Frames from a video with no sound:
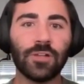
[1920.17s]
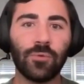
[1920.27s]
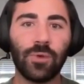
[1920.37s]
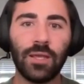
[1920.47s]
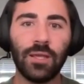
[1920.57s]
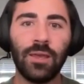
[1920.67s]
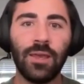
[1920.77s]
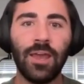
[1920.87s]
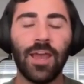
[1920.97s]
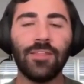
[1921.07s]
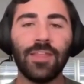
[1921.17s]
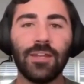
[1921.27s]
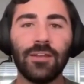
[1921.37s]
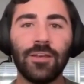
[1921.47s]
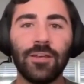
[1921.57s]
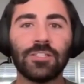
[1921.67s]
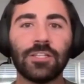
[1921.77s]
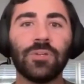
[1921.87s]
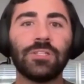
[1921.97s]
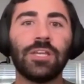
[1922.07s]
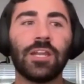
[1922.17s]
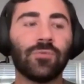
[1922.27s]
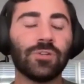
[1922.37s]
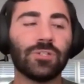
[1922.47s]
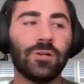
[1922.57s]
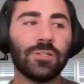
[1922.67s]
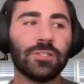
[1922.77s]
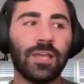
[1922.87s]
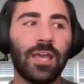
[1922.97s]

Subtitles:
already. And then someone's getting results.